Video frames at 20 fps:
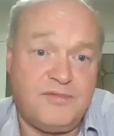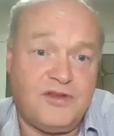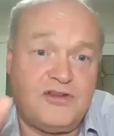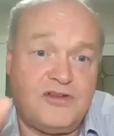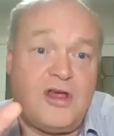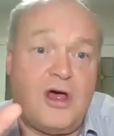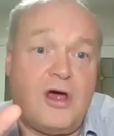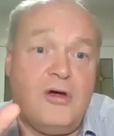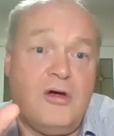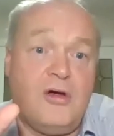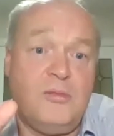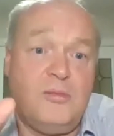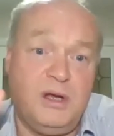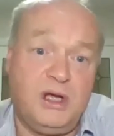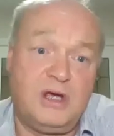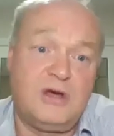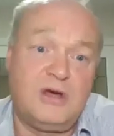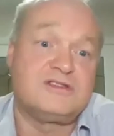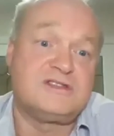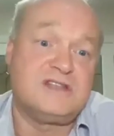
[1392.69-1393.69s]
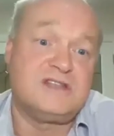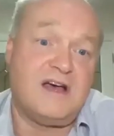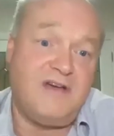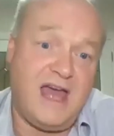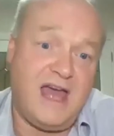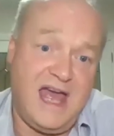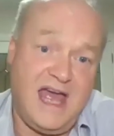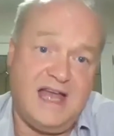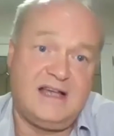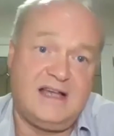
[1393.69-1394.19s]
So because they've
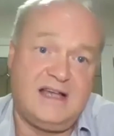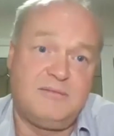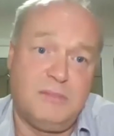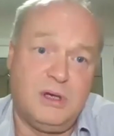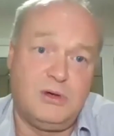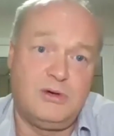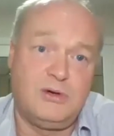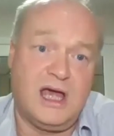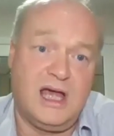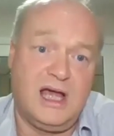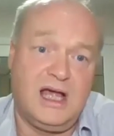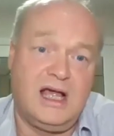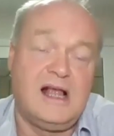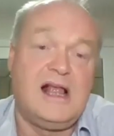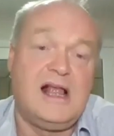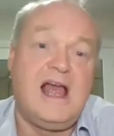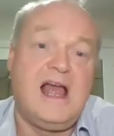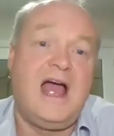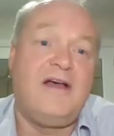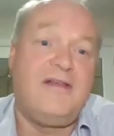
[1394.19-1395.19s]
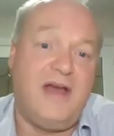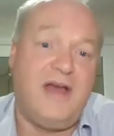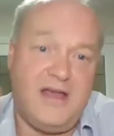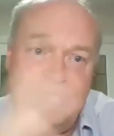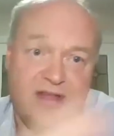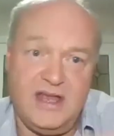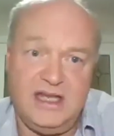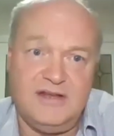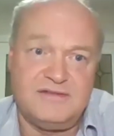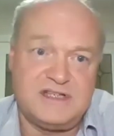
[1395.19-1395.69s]
had milking
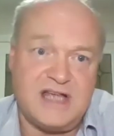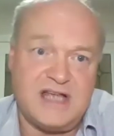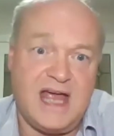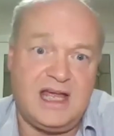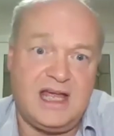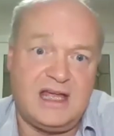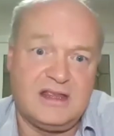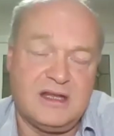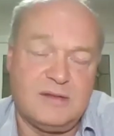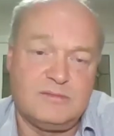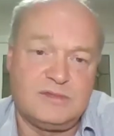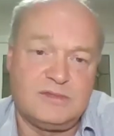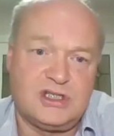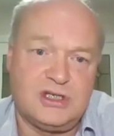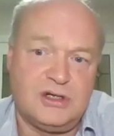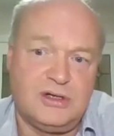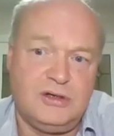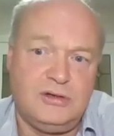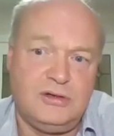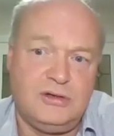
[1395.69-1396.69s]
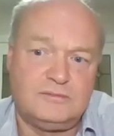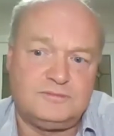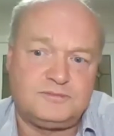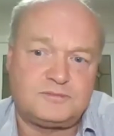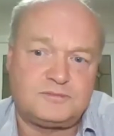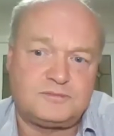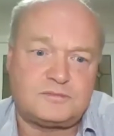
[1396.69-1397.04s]
and then you've taken them to